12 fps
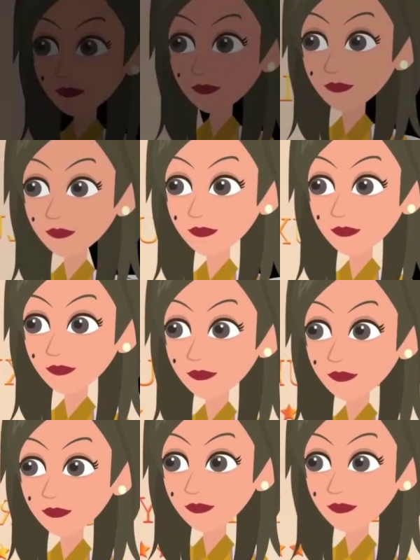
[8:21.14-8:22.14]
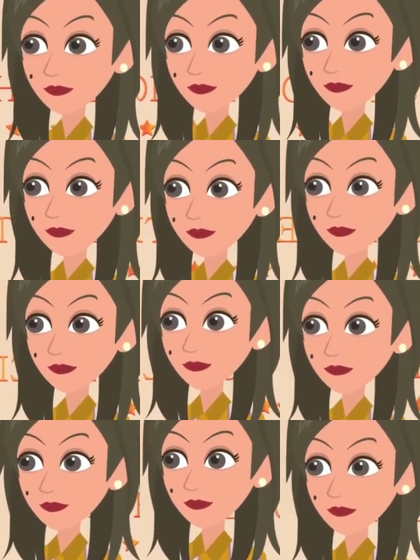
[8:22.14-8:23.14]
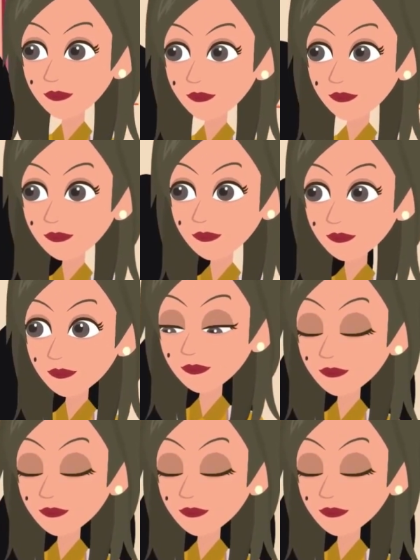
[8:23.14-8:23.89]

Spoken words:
entered one of the empty rooms and hid under the bed